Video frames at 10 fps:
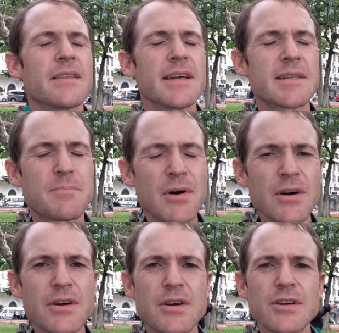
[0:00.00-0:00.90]
This
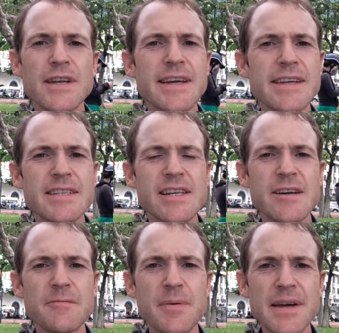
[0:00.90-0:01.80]
book could
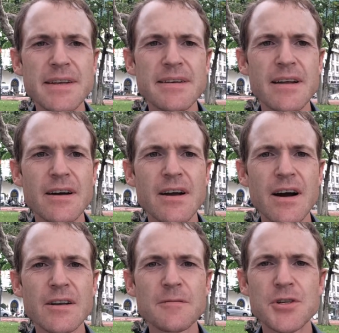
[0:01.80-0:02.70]
easily have been a
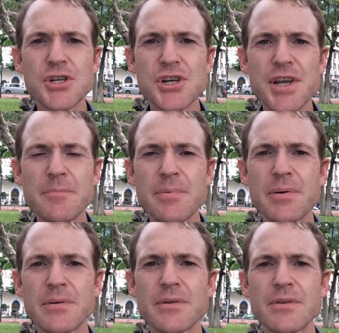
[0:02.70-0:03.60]
kind of cheap
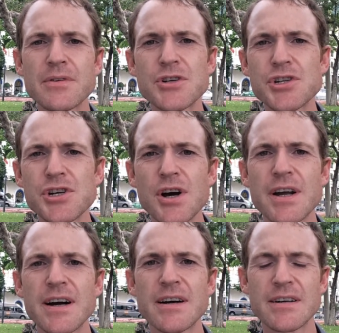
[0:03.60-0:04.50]

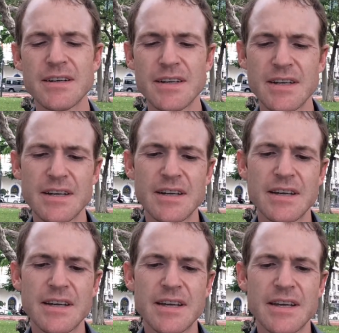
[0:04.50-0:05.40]
shocker.
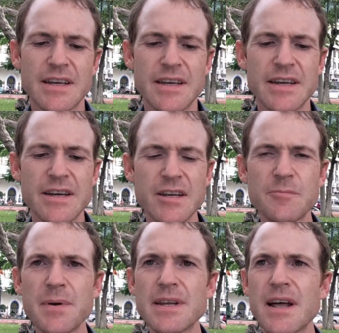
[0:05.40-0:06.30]
It could
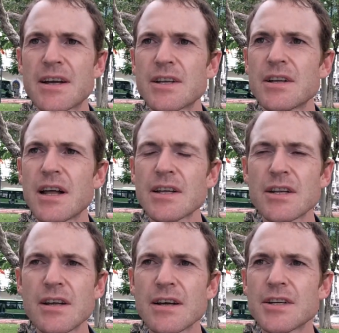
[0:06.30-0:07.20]
have been
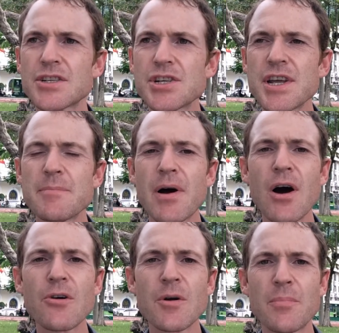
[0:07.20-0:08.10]
like a cheap
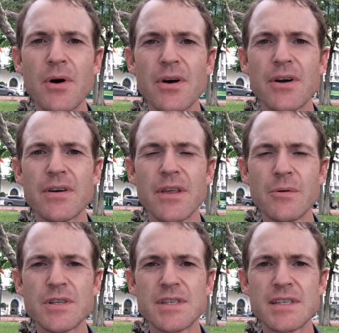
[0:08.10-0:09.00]
horror book that
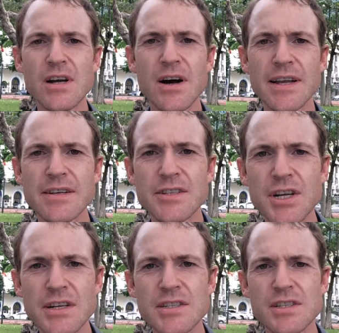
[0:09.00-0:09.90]
was designed
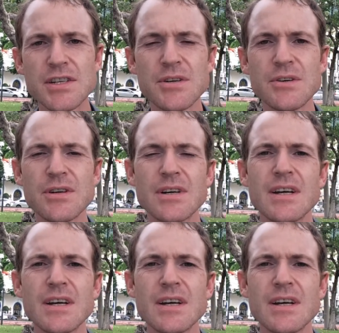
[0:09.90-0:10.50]
just to